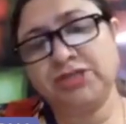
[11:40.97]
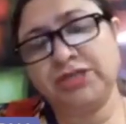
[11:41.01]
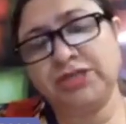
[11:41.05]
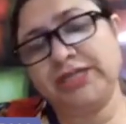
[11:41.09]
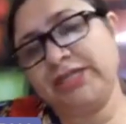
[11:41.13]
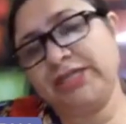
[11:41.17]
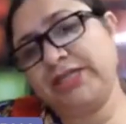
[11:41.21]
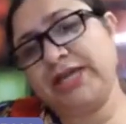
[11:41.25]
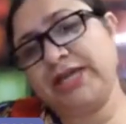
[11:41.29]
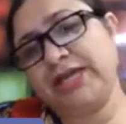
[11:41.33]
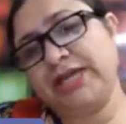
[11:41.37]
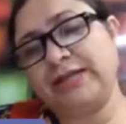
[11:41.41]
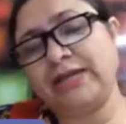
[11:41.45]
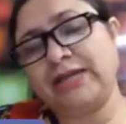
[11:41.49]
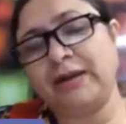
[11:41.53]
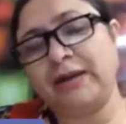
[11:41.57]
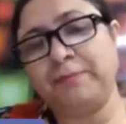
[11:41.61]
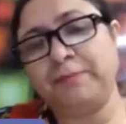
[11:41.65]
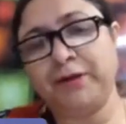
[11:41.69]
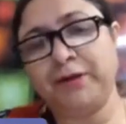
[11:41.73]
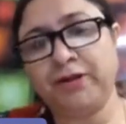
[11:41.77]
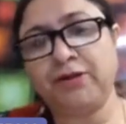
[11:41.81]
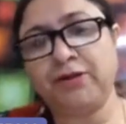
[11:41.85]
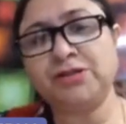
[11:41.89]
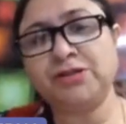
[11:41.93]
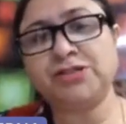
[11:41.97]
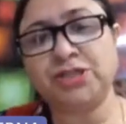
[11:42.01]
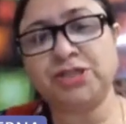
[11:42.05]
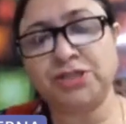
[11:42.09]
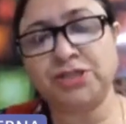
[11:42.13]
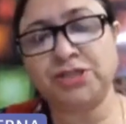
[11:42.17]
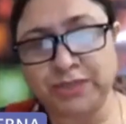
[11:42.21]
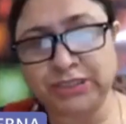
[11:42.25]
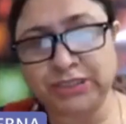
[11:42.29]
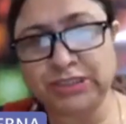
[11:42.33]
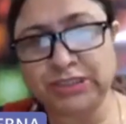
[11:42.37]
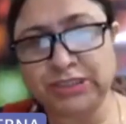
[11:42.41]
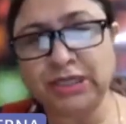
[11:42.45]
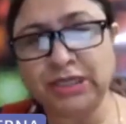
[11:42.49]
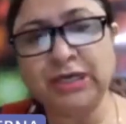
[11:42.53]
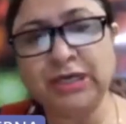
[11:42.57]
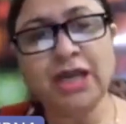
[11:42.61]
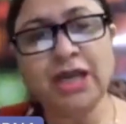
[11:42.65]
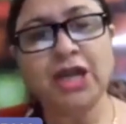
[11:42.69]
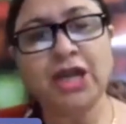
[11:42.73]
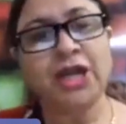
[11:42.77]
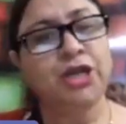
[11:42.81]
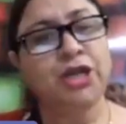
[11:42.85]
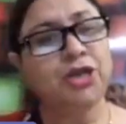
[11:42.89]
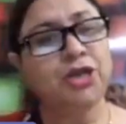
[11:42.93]
in that particular situation,
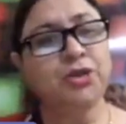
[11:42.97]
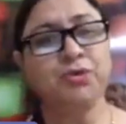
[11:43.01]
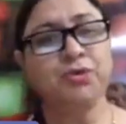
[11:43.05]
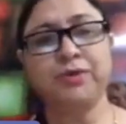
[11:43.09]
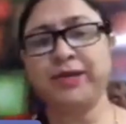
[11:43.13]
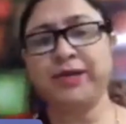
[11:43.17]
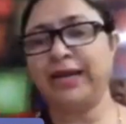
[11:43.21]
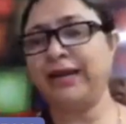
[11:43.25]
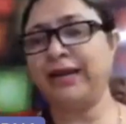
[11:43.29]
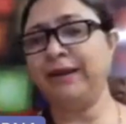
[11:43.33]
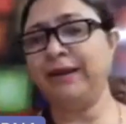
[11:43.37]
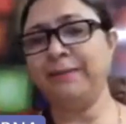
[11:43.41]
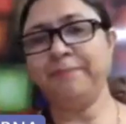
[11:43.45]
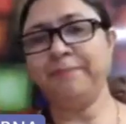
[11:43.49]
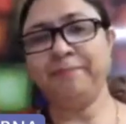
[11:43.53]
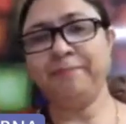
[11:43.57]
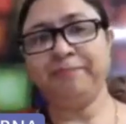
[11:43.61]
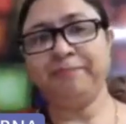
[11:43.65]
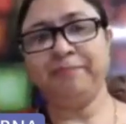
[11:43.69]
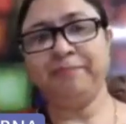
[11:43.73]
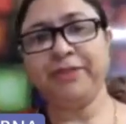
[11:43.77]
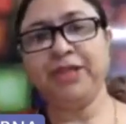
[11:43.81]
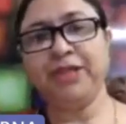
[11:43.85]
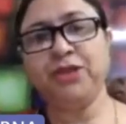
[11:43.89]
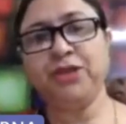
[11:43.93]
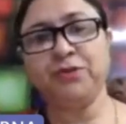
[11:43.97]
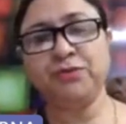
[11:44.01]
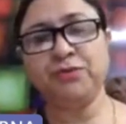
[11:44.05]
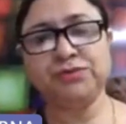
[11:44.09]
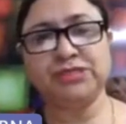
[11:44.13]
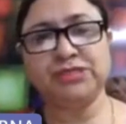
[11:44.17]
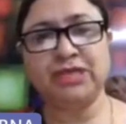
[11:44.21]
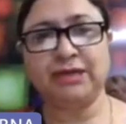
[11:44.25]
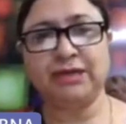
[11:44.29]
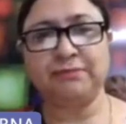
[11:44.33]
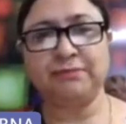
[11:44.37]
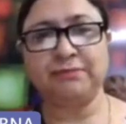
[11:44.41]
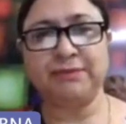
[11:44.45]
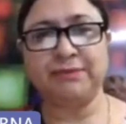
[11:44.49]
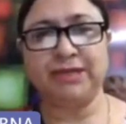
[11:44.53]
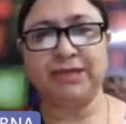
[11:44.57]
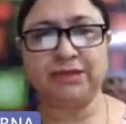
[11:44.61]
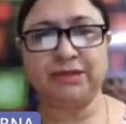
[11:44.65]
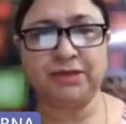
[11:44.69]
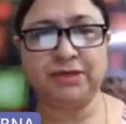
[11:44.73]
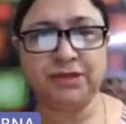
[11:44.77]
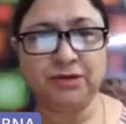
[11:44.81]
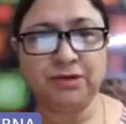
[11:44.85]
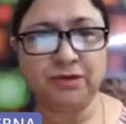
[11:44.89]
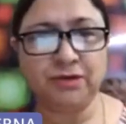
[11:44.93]
you can use that
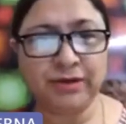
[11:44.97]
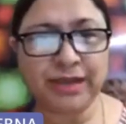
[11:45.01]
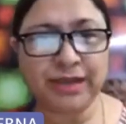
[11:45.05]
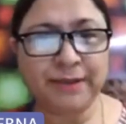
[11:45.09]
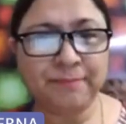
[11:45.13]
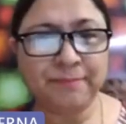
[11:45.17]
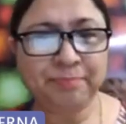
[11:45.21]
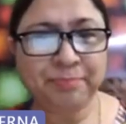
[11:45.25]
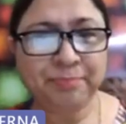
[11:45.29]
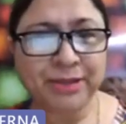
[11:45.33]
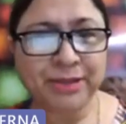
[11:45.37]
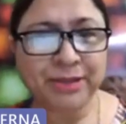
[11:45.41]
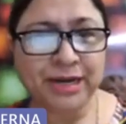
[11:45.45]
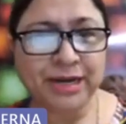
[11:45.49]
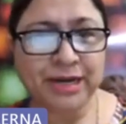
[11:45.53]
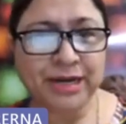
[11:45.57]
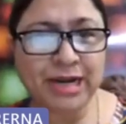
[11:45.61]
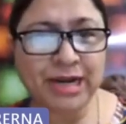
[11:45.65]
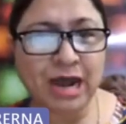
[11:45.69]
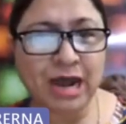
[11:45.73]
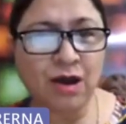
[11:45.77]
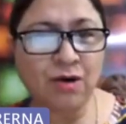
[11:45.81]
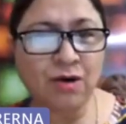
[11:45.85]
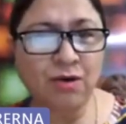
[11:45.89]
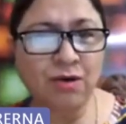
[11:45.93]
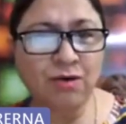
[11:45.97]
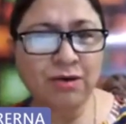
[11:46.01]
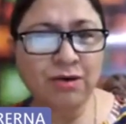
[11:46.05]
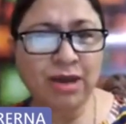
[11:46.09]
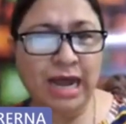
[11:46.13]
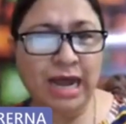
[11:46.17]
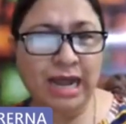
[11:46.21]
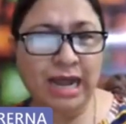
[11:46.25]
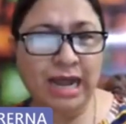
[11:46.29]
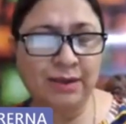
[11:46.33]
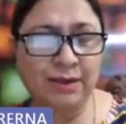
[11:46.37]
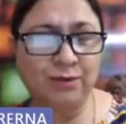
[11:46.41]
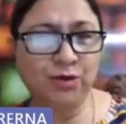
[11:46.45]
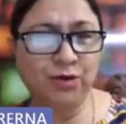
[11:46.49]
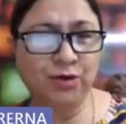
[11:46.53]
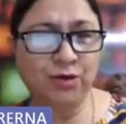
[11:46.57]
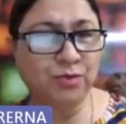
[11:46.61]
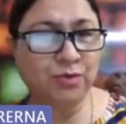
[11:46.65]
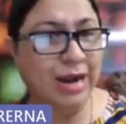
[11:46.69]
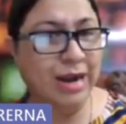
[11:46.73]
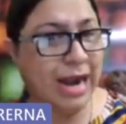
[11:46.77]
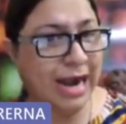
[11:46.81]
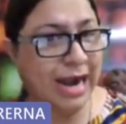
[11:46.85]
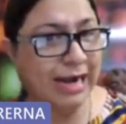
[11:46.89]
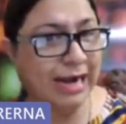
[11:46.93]
method. Okay. Now I want
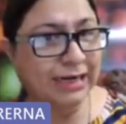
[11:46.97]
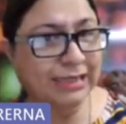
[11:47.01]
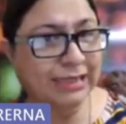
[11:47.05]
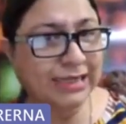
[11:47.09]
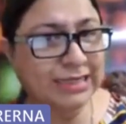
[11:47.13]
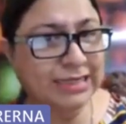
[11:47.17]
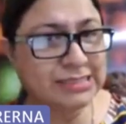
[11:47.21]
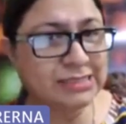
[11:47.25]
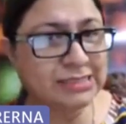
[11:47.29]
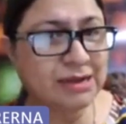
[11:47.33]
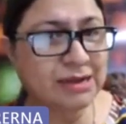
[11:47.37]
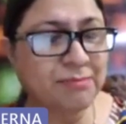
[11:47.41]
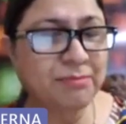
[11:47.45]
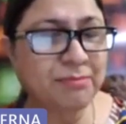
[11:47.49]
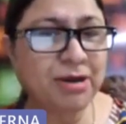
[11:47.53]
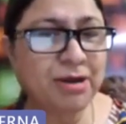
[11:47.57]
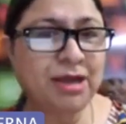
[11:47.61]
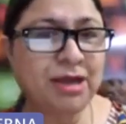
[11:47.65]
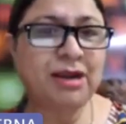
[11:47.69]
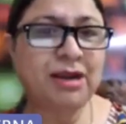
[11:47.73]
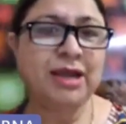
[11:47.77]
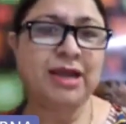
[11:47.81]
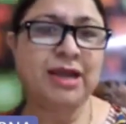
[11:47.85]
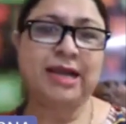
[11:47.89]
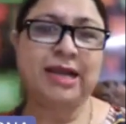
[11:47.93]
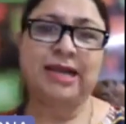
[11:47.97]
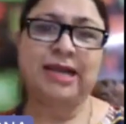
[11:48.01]
to add these number.